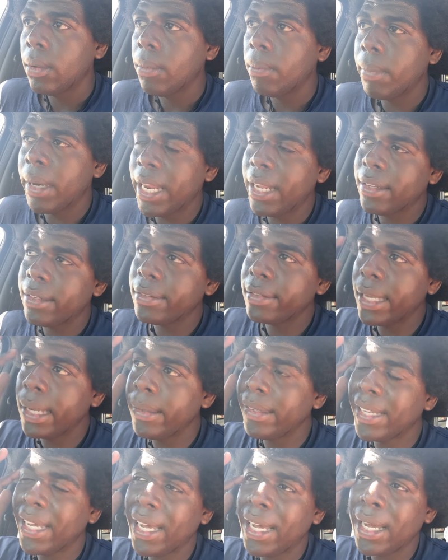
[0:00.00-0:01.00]
But at the
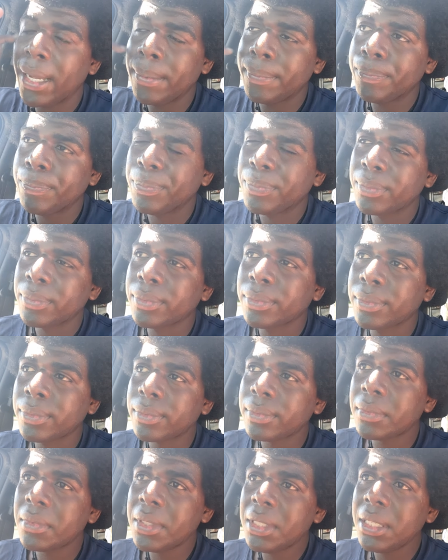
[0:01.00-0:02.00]
same time,
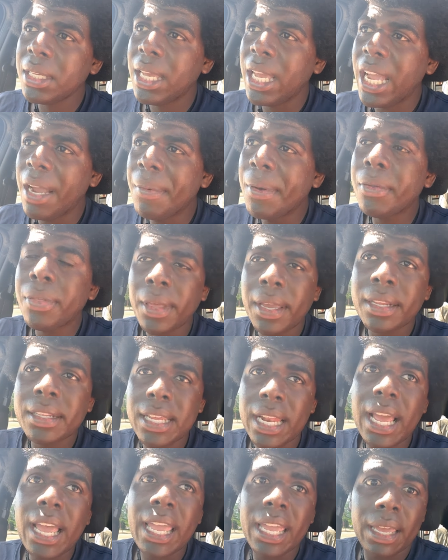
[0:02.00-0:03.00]
everything
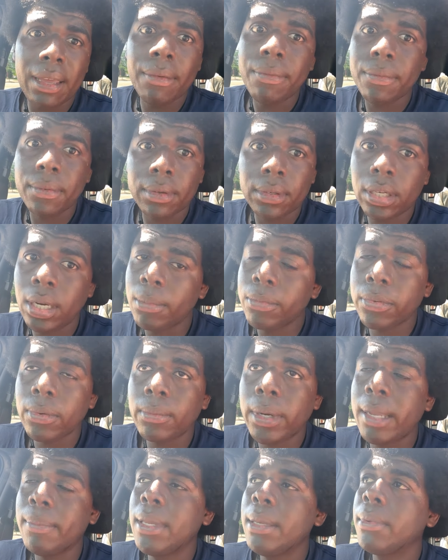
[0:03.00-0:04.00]
that I have comes from
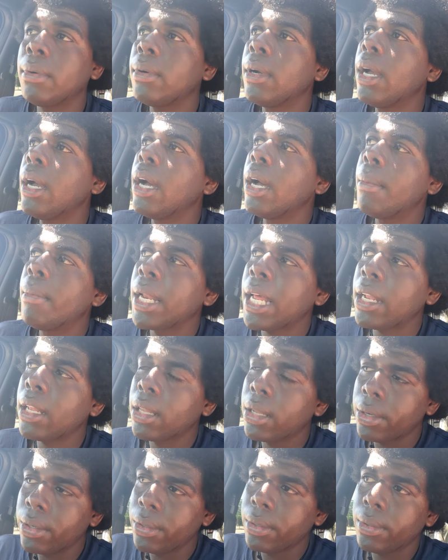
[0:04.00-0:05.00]
white people. But I
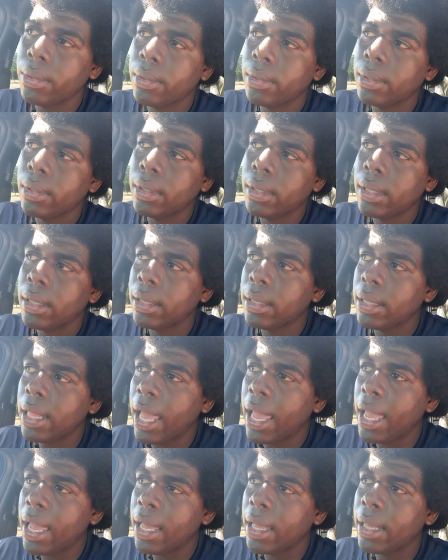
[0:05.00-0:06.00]
learned
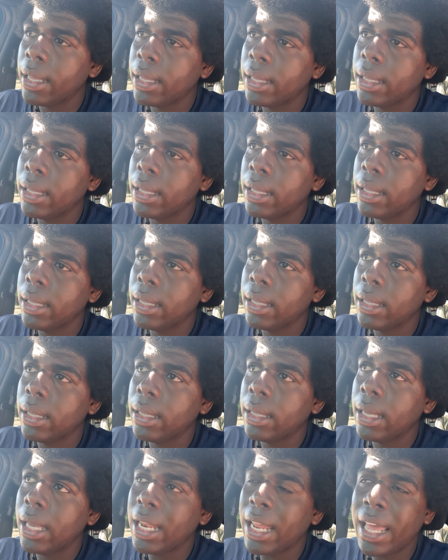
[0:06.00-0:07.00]
that,
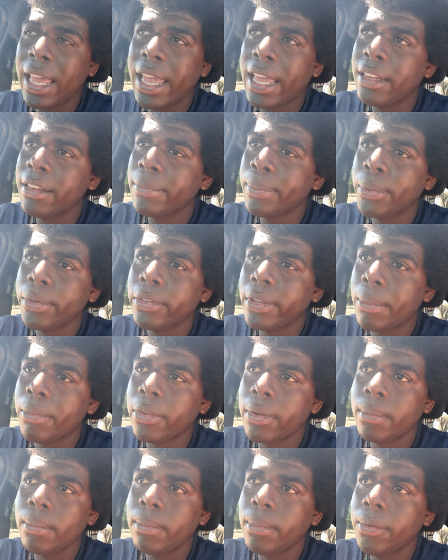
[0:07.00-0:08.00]
and I had this
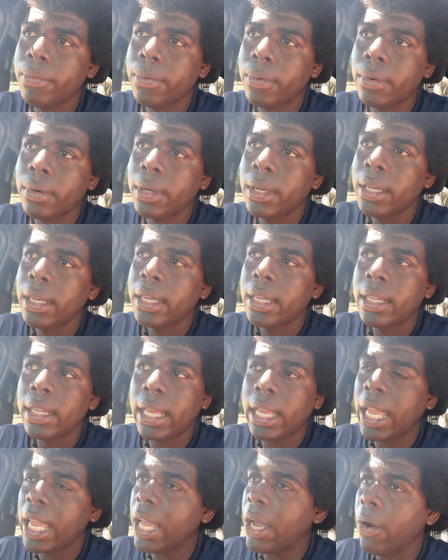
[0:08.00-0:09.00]
perception before,
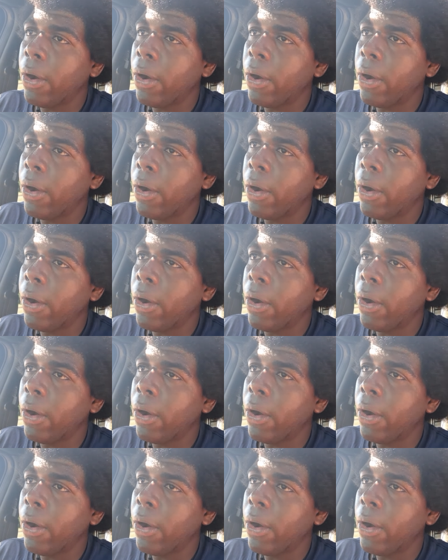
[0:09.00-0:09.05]
like,